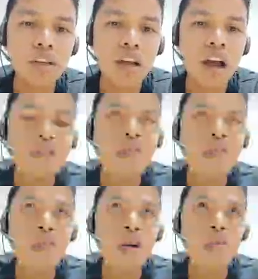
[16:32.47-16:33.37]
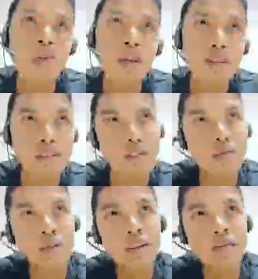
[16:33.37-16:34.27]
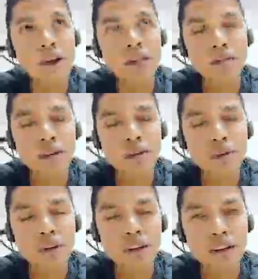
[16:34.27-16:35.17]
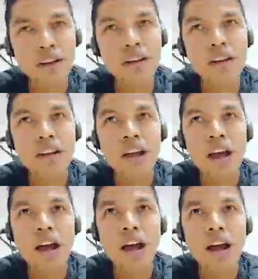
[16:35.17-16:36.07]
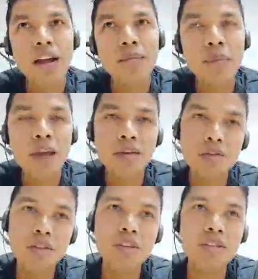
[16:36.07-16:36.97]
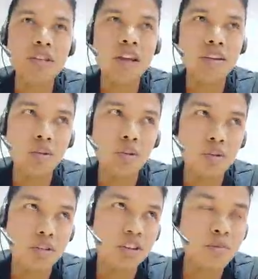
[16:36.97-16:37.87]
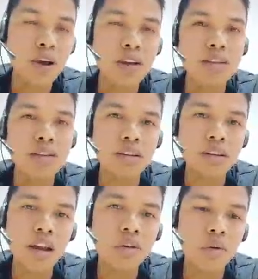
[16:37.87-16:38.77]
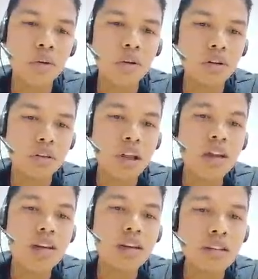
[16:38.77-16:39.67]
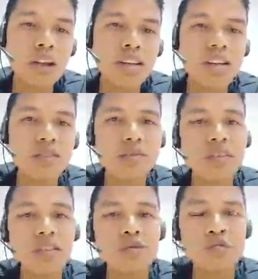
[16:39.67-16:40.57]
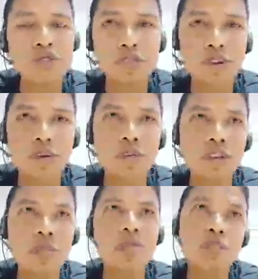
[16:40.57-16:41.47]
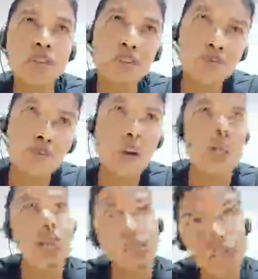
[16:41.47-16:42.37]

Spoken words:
After bird watching, you will get back to the hotel and pack your things and you'll departure at 9 o'clock. That is the activity of the Chitwan. If you stay 2 nights, 3